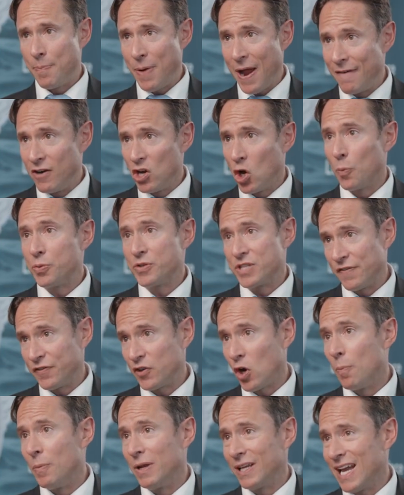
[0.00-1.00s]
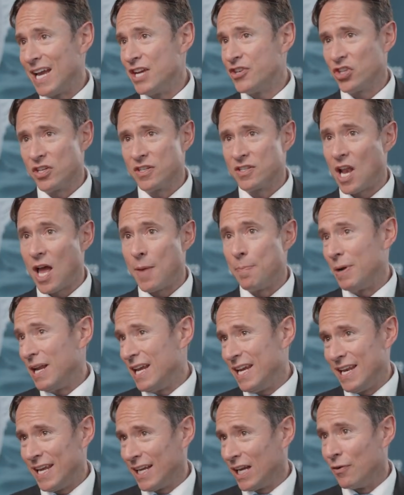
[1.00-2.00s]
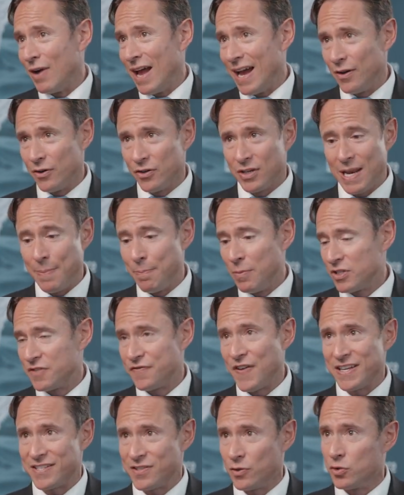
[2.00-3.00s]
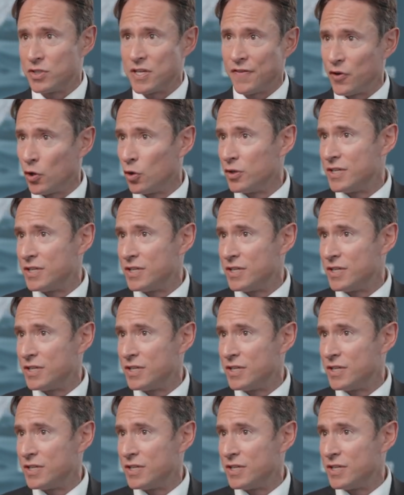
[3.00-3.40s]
perioperative complications like bleeding around limbus vessels if you're